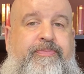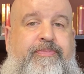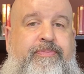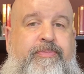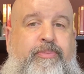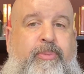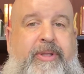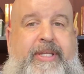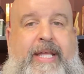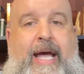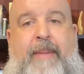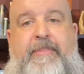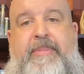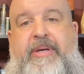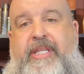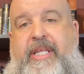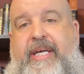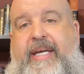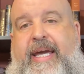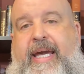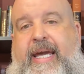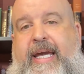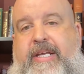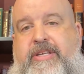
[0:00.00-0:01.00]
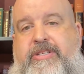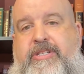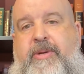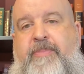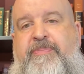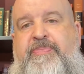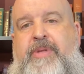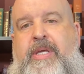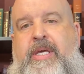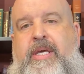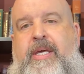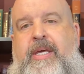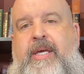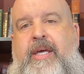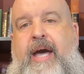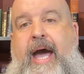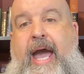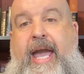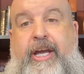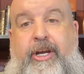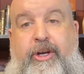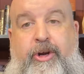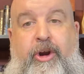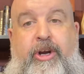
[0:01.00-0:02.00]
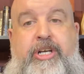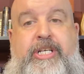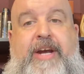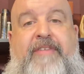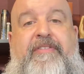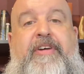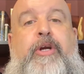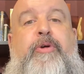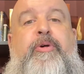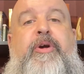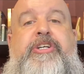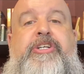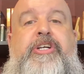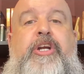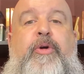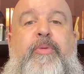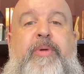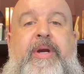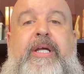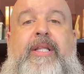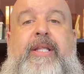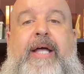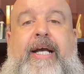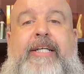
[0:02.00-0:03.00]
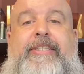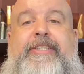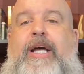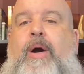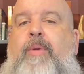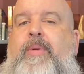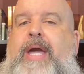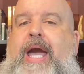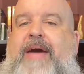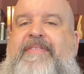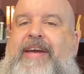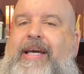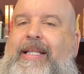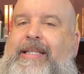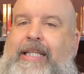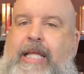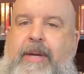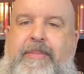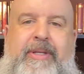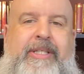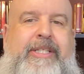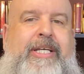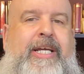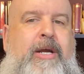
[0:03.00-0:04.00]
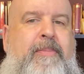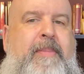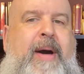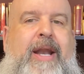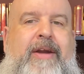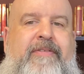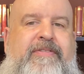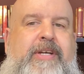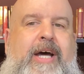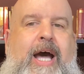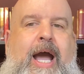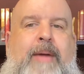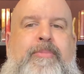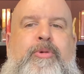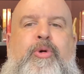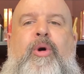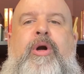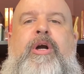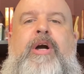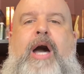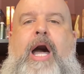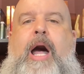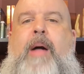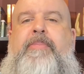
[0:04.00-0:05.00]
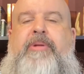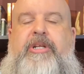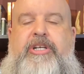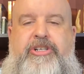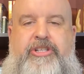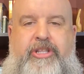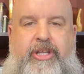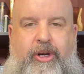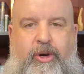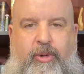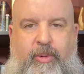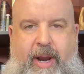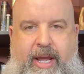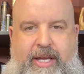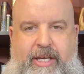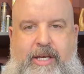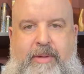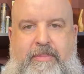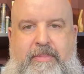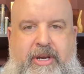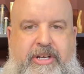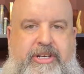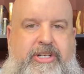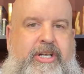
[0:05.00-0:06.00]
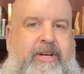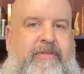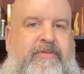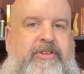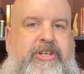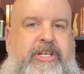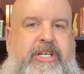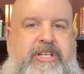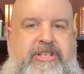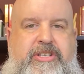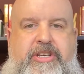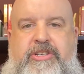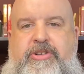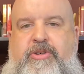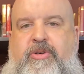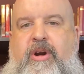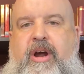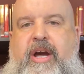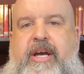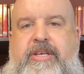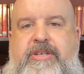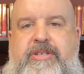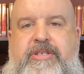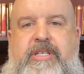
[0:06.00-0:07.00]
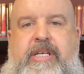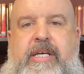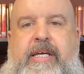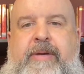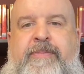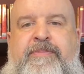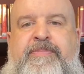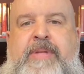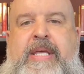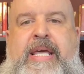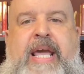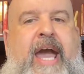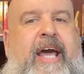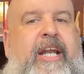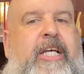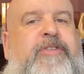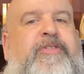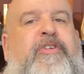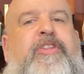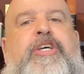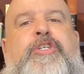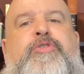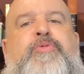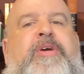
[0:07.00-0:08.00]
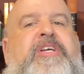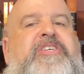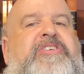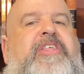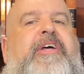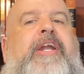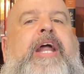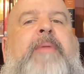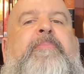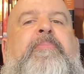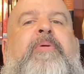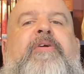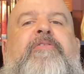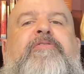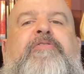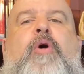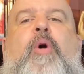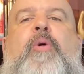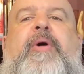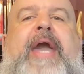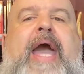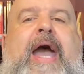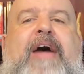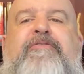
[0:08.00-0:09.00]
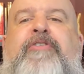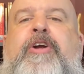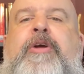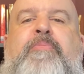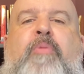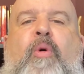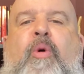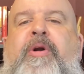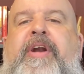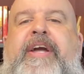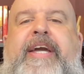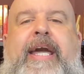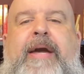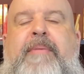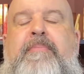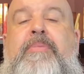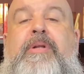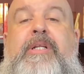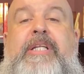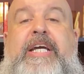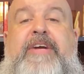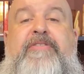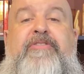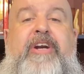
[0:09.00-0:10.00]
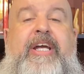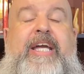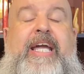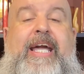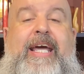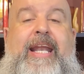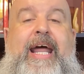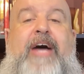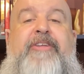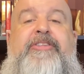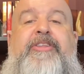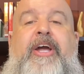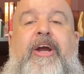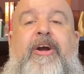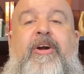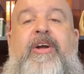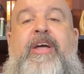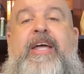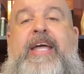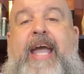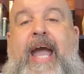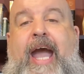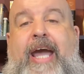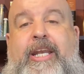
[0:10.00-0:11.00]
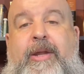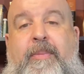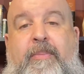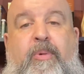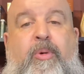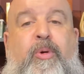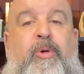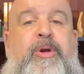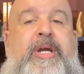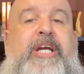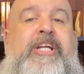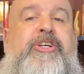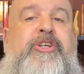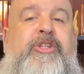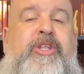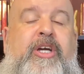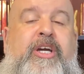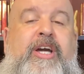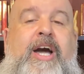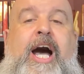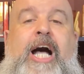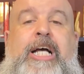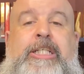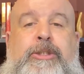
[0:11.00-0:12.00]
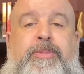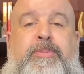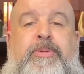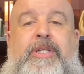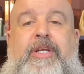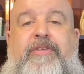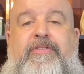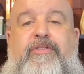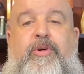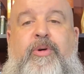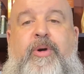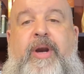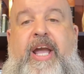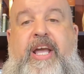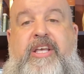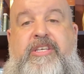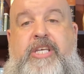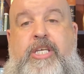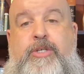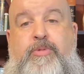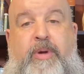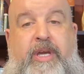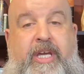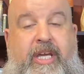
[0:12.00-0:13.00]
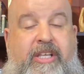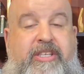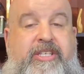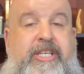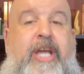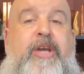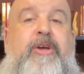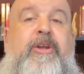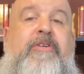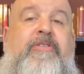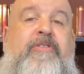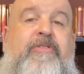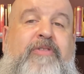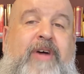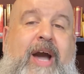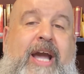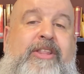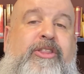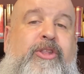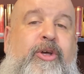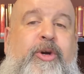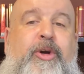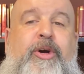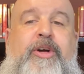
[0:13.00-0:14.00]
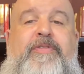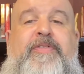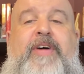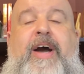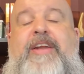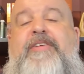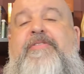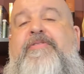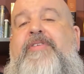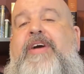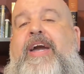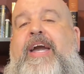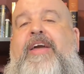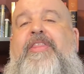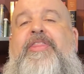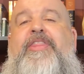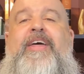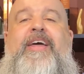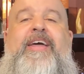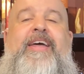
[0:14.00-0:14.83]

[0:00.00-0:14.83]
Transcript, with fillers: With that being the case, I encourage every Christian to realize that we have a limited amount of time to accomplish the great commission of Jesus Christ. And it's for this reason that I provoke every born-again believer to get out there and to preach the gospel of grace as we continue to fight the good fight of faith,